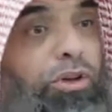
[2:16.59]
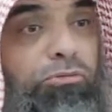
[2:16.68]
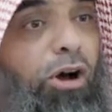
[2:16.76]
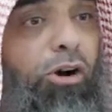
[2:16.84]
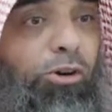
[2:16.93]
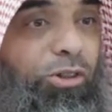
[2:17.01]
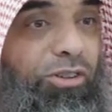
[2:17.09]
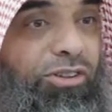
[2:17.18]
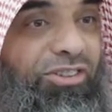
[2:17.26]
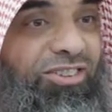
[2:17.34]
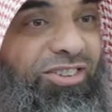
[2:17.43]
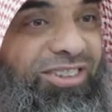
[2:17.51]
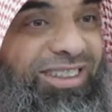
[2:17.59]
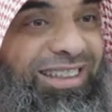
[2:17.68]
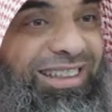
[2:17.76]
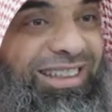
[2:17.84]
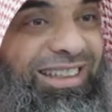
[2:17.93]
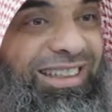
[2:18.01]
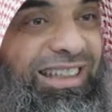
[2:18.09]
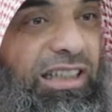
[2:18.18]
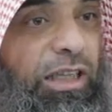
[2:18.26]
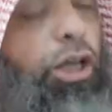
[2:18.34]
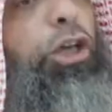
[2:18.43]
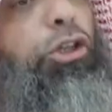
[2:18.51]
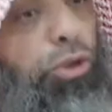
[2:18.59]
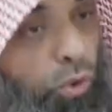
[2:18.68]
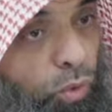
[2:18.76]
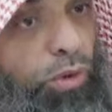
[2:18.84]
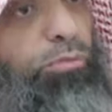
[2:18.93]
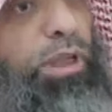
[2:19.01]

be wronged. You will